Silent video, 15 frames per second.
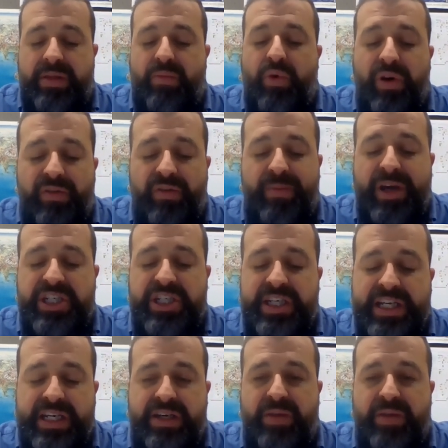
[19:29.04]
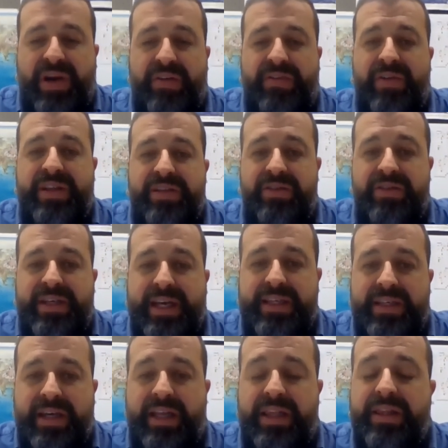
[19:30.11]
more information needed on the private rental
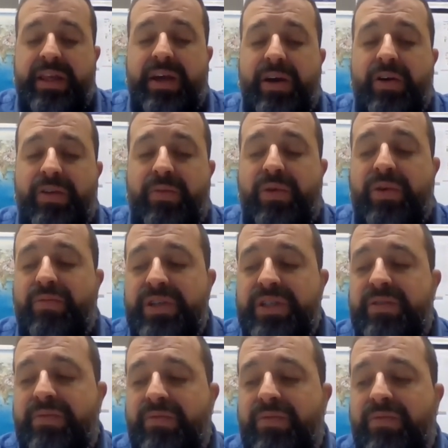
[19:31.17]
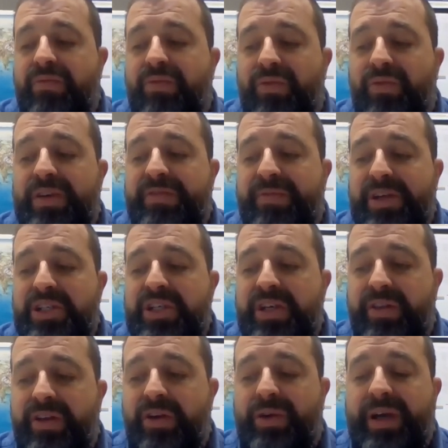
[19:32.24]
sector, and other one was more information
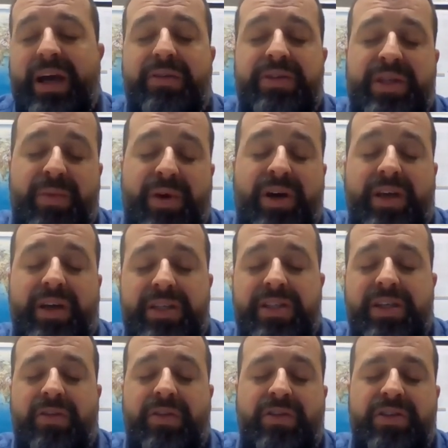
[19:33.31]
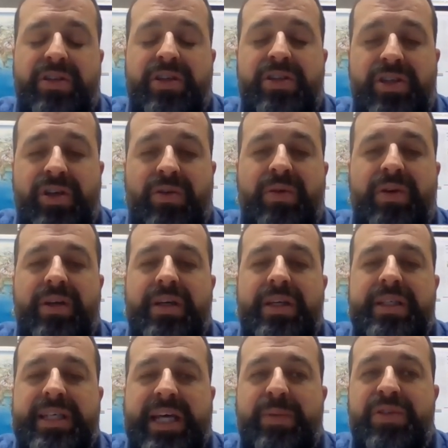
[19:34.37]
on the local housing market. So those are the two
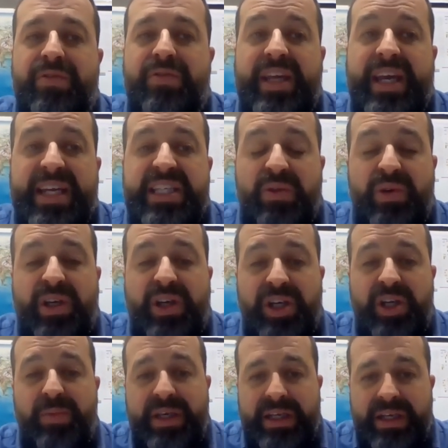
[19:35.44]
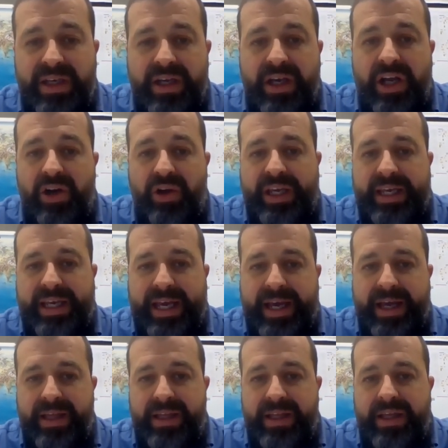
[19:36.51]
types of data we're going to be looking
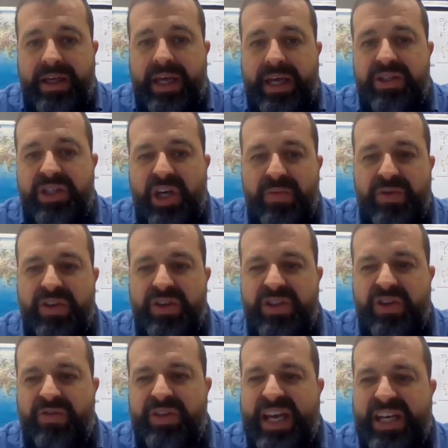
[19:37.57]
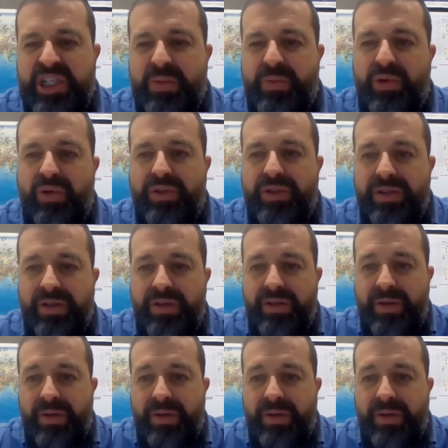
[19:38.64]
at in terms of the sort of dashboards.